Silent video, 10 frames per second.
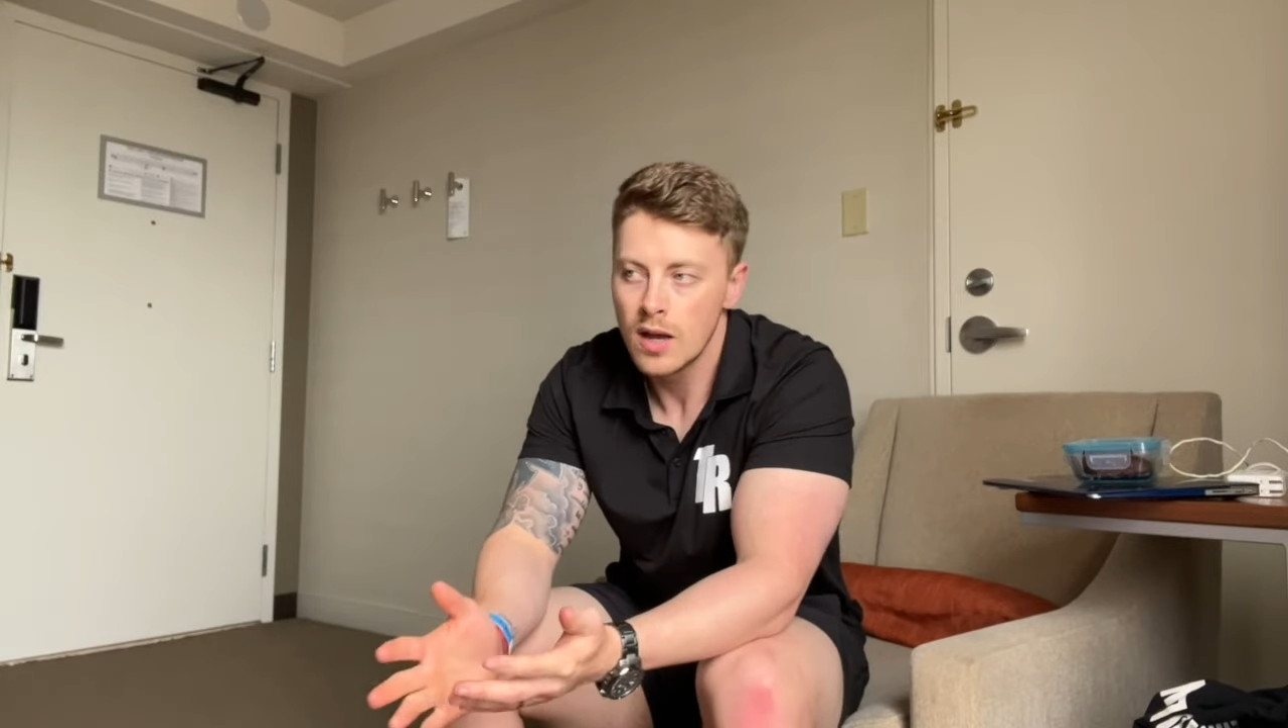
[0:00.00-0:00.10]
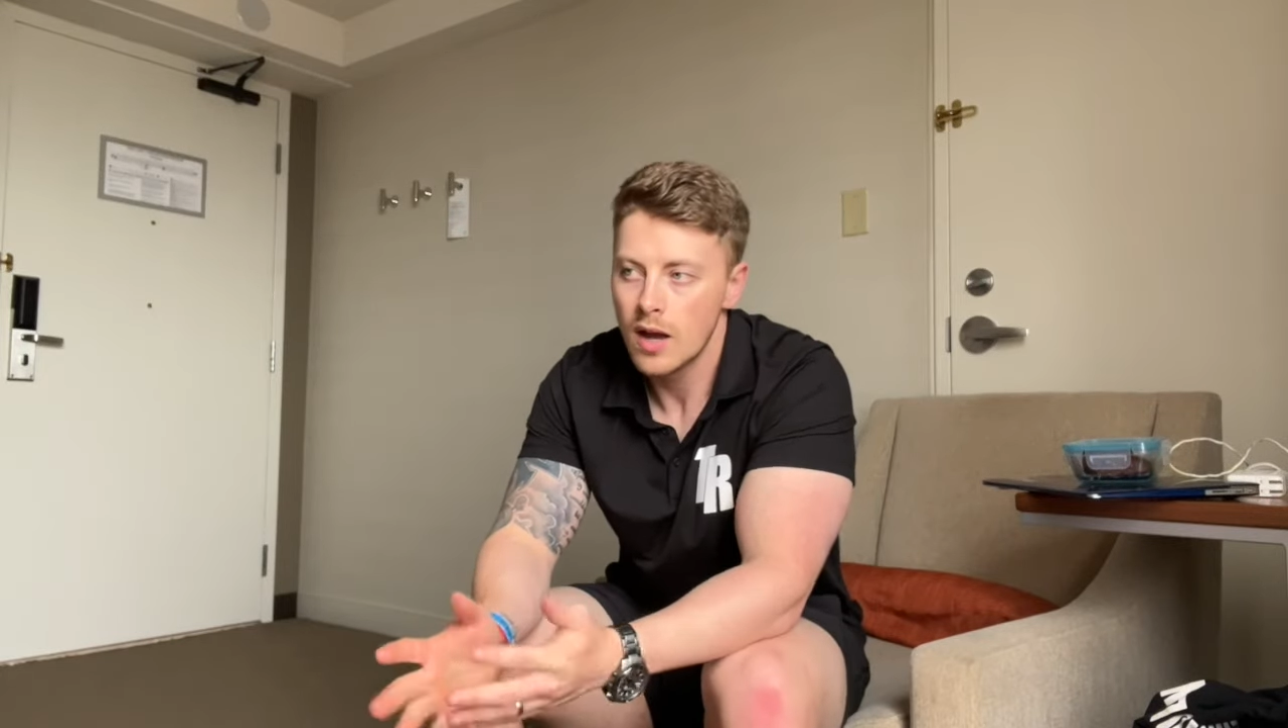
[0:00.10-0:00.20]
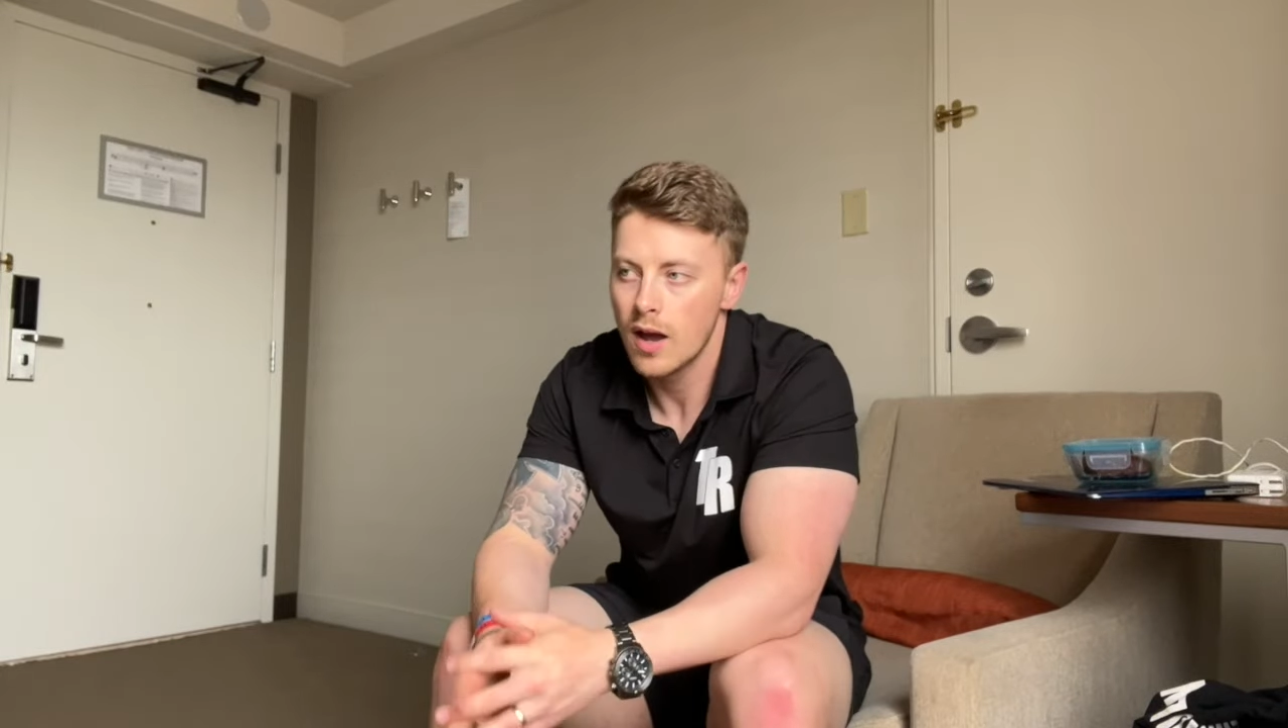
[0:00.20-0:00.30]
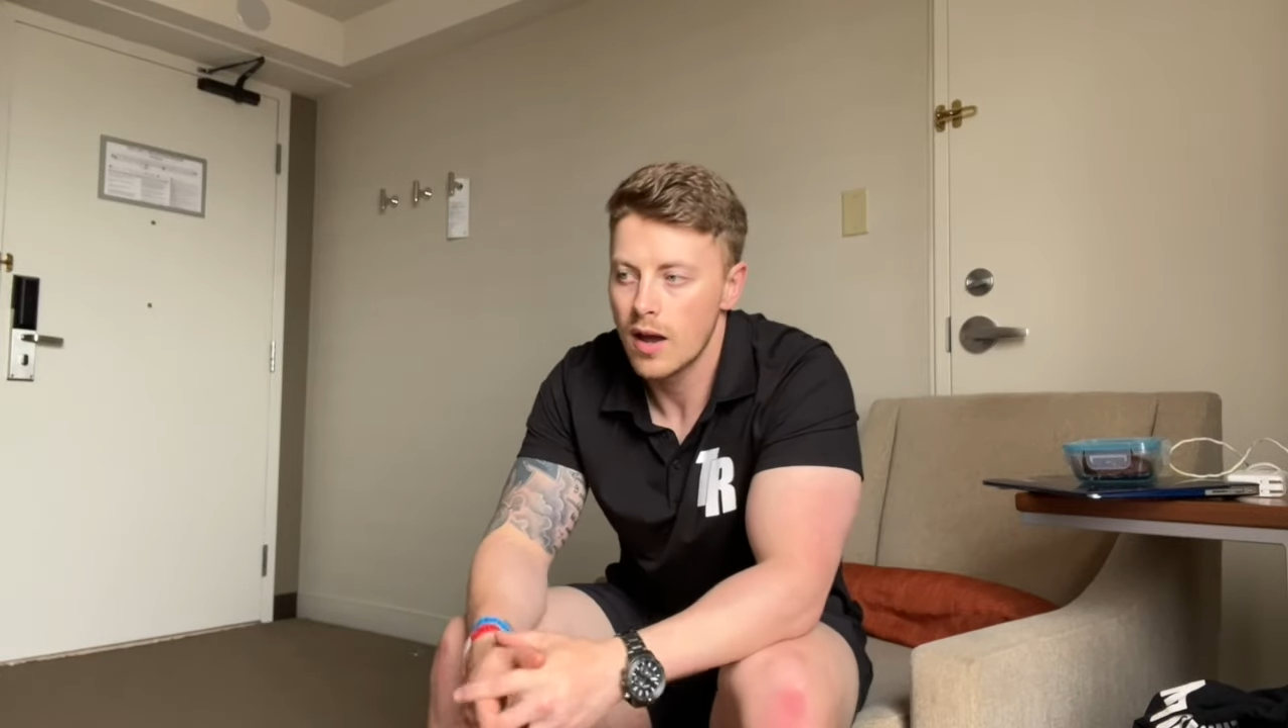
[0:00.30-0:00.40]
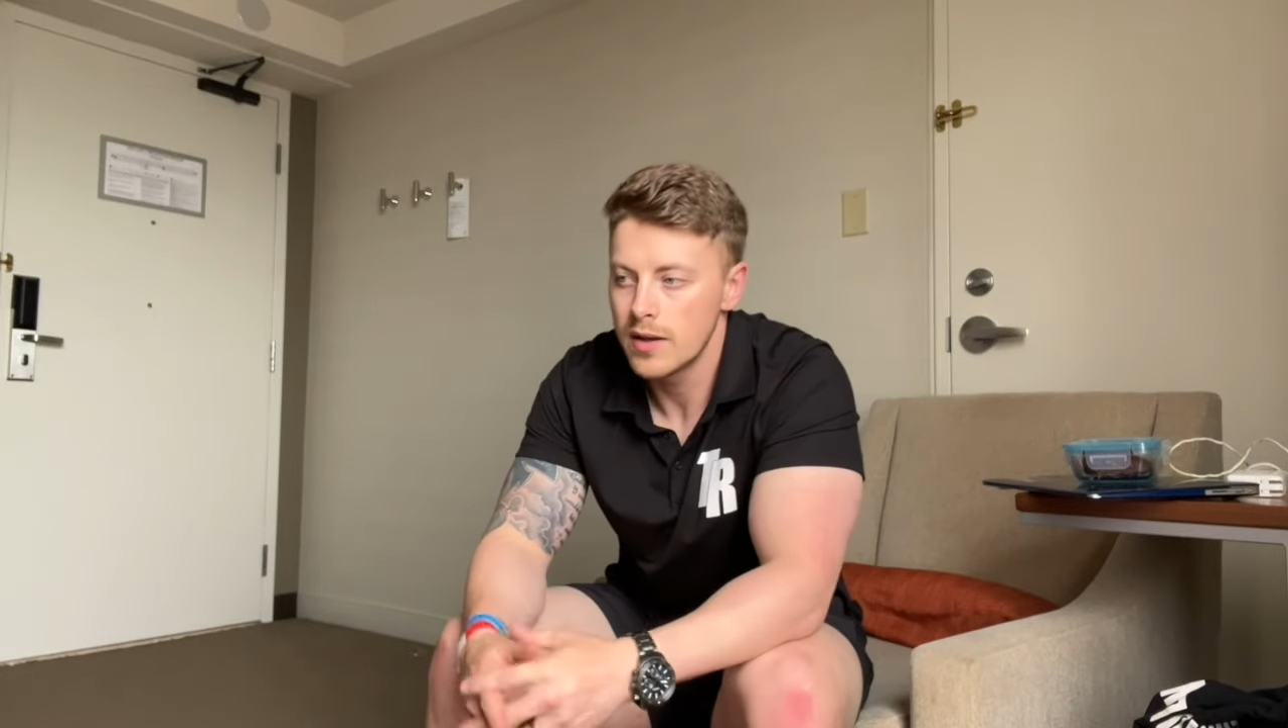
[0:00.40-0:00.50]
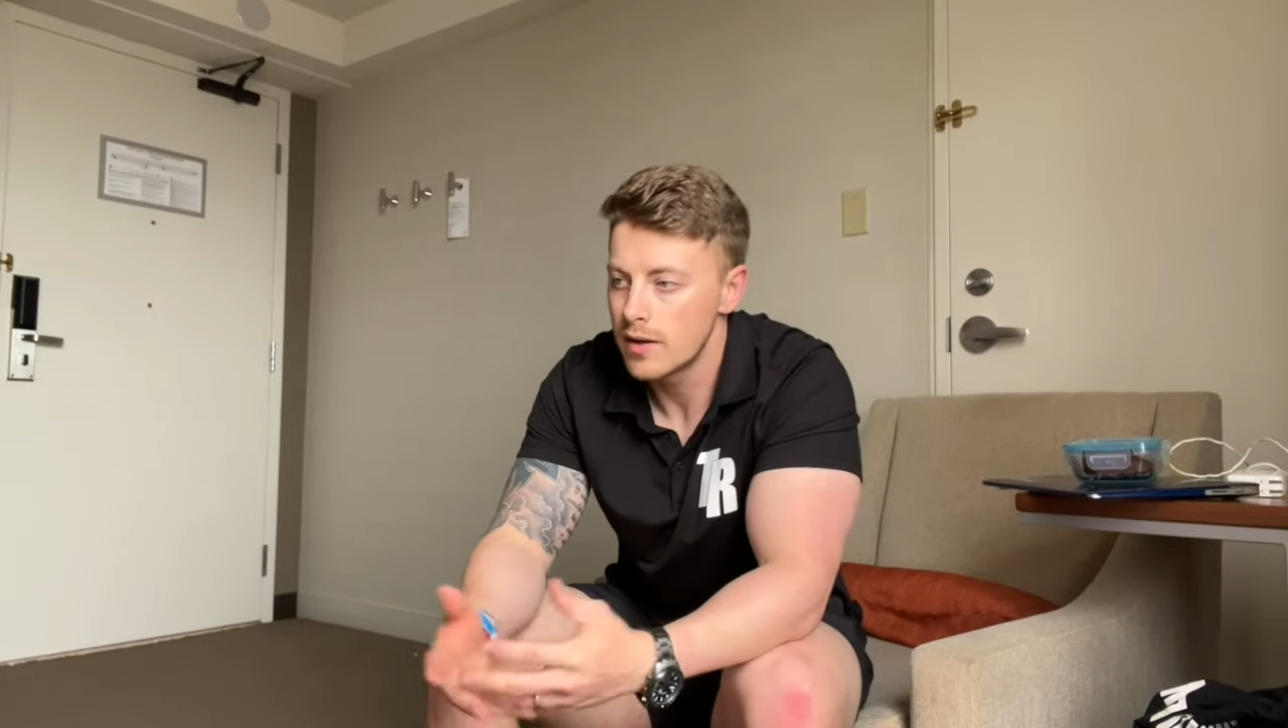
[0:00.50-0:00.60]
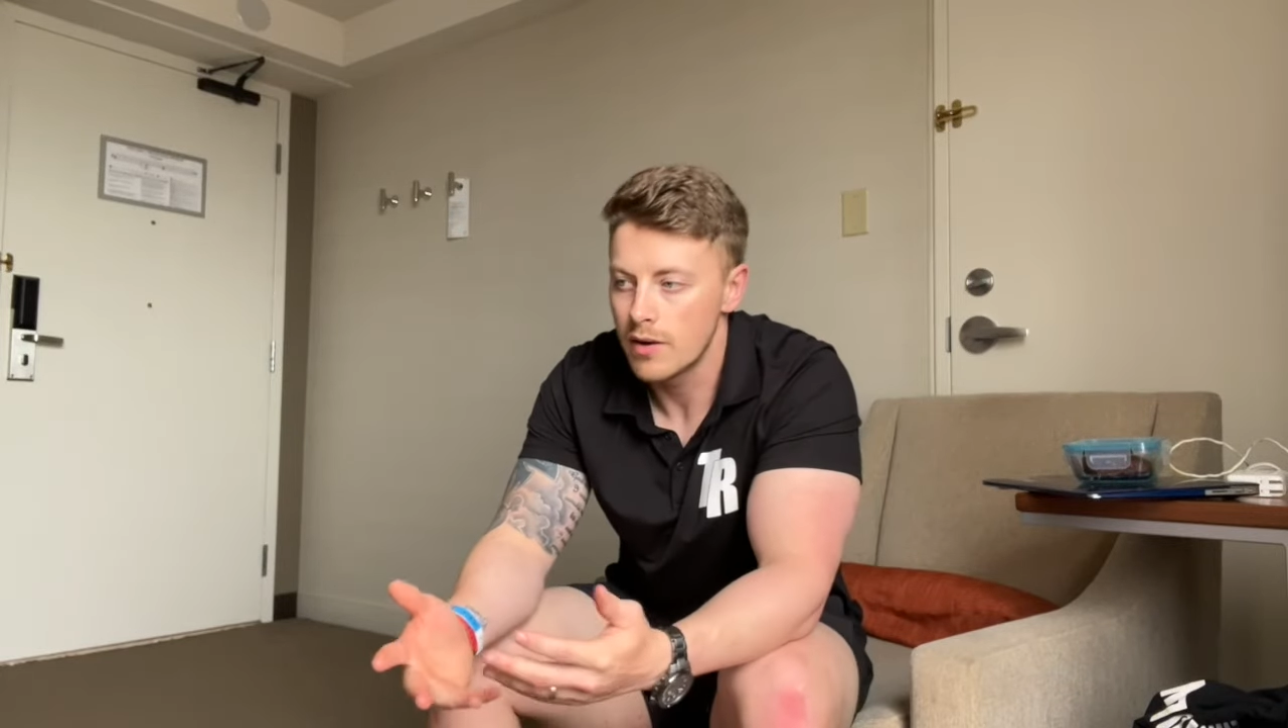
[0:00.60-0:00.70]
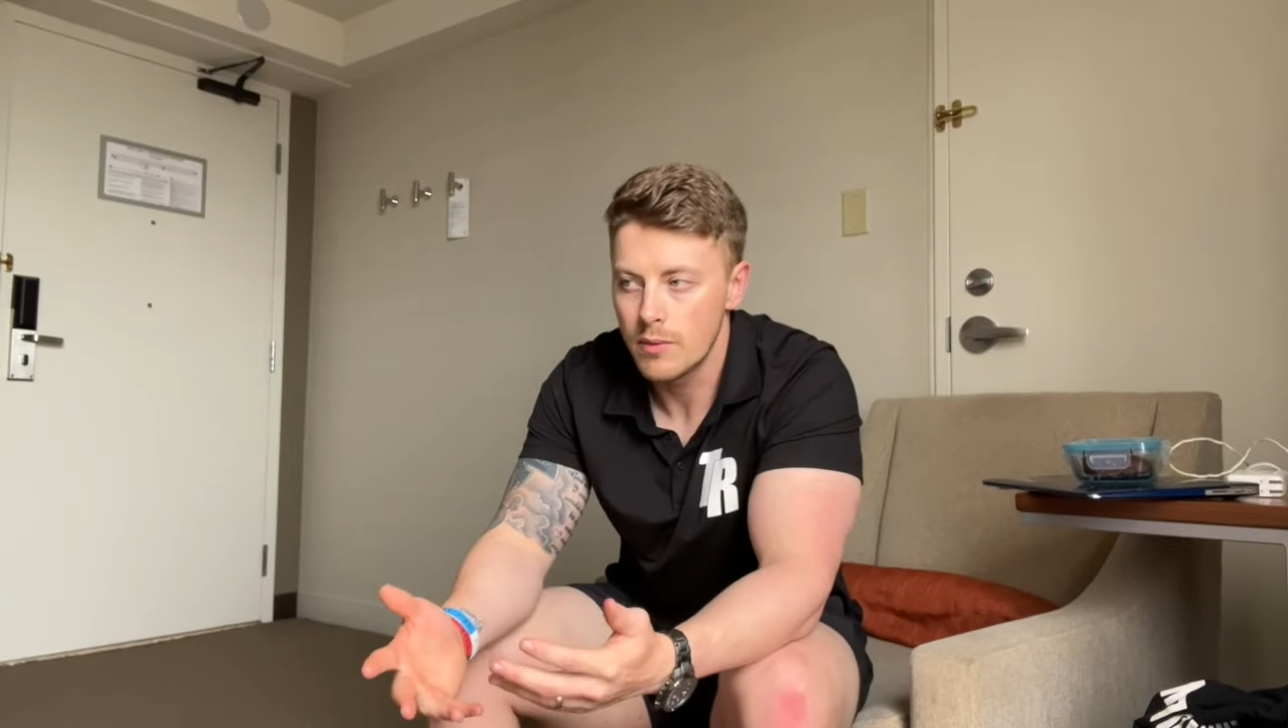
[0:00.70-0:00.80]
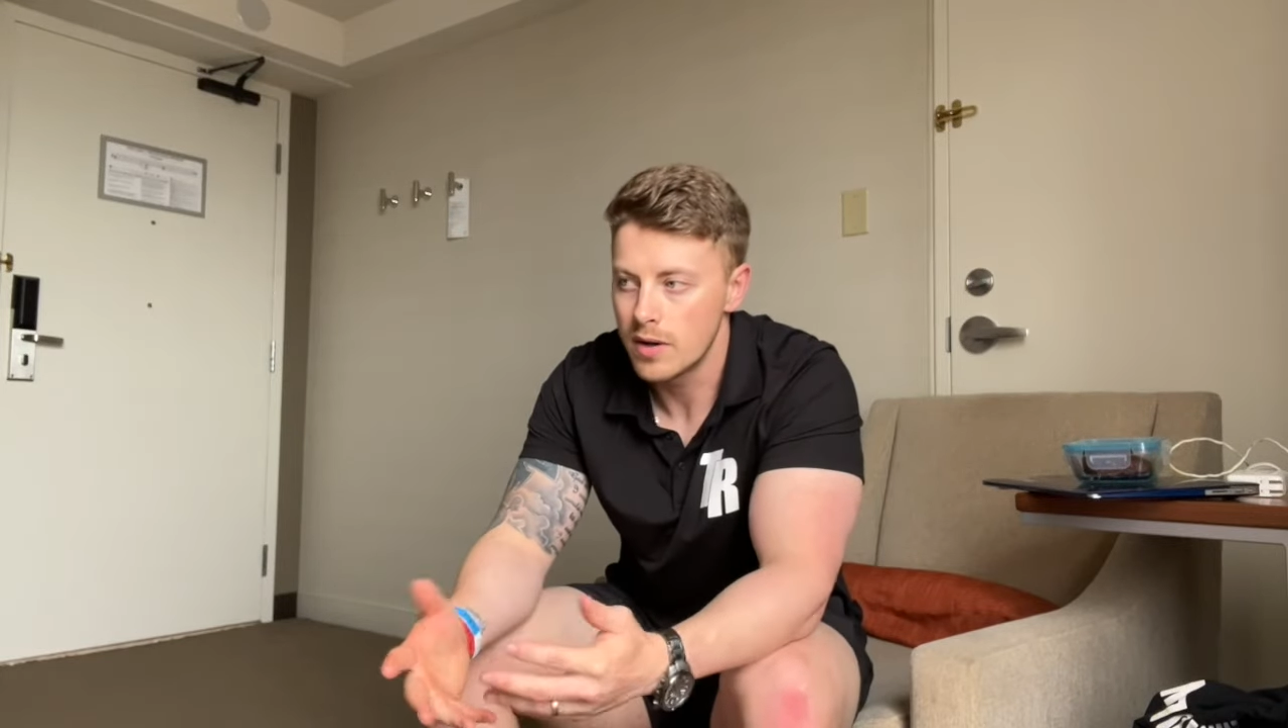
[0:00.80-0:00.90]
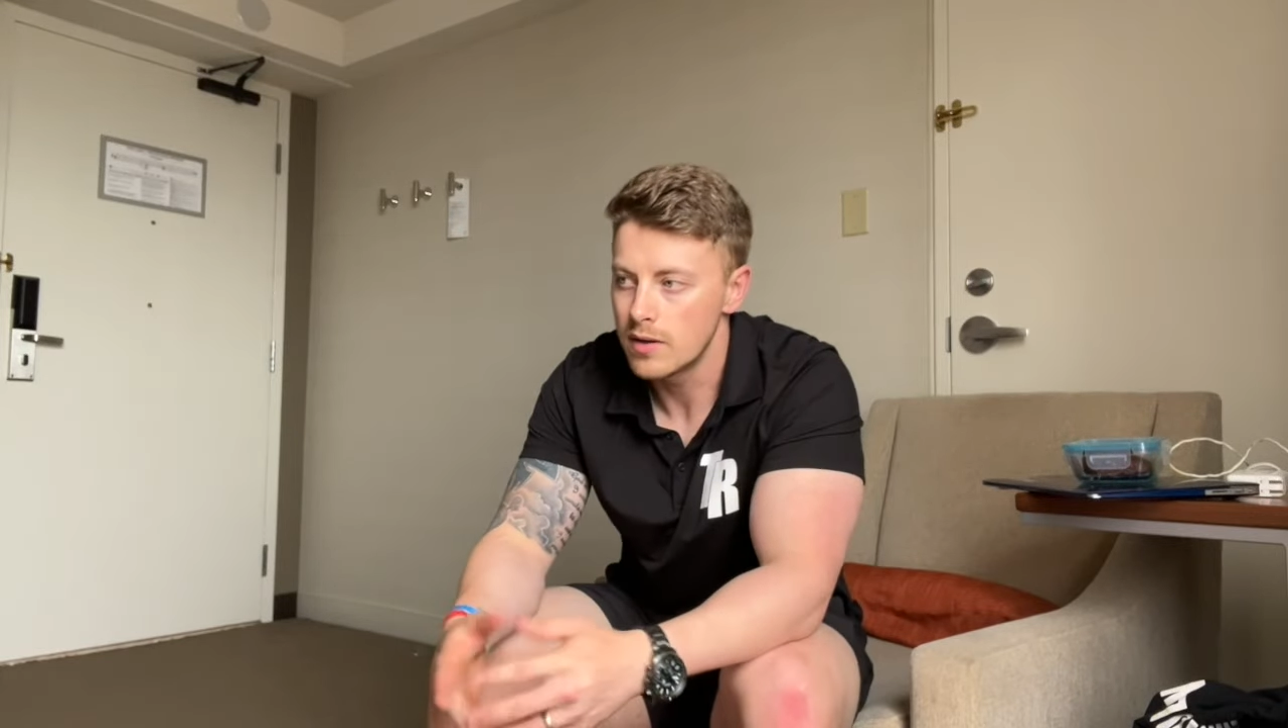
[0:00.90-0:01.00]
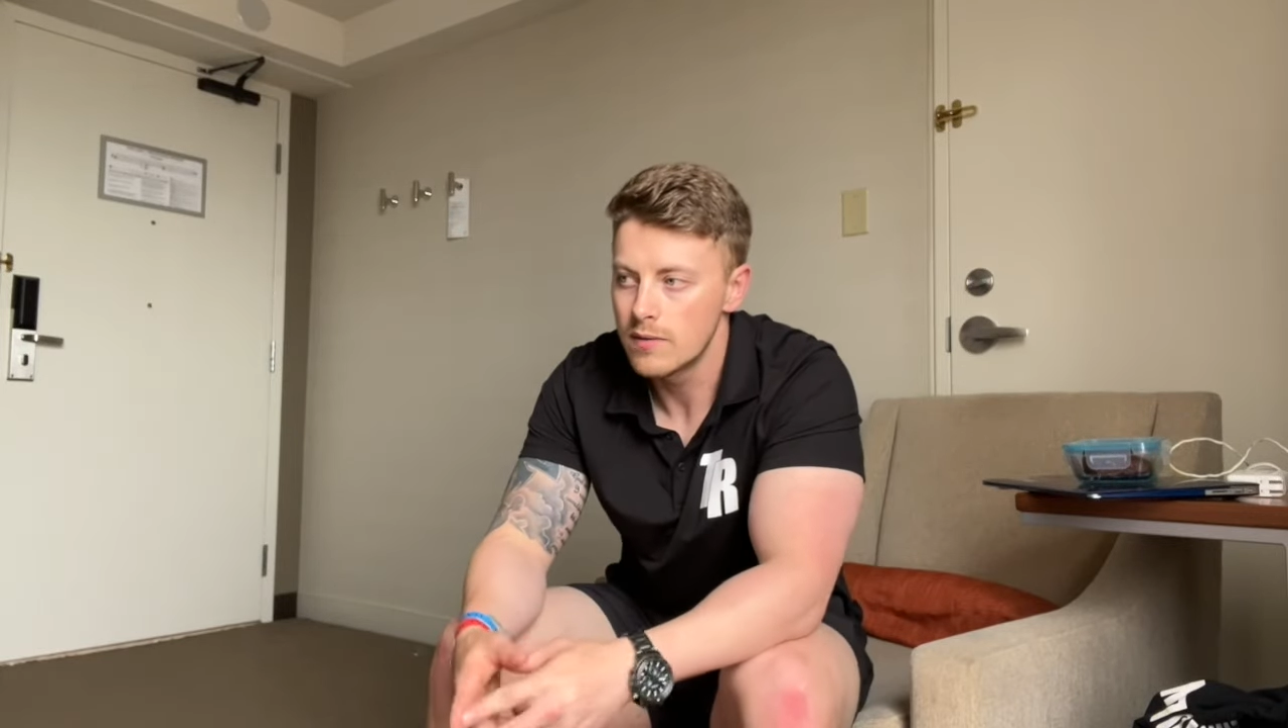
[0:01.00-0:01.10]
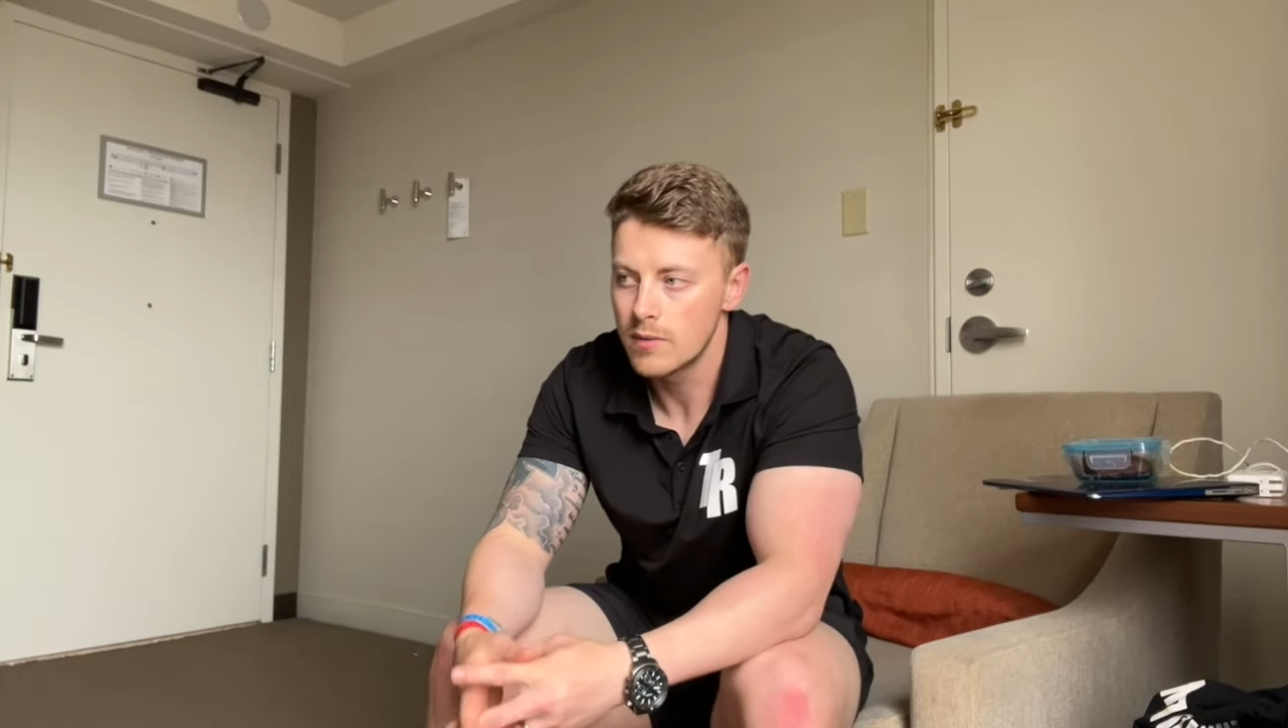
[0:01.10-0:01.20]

Uh, you know, when,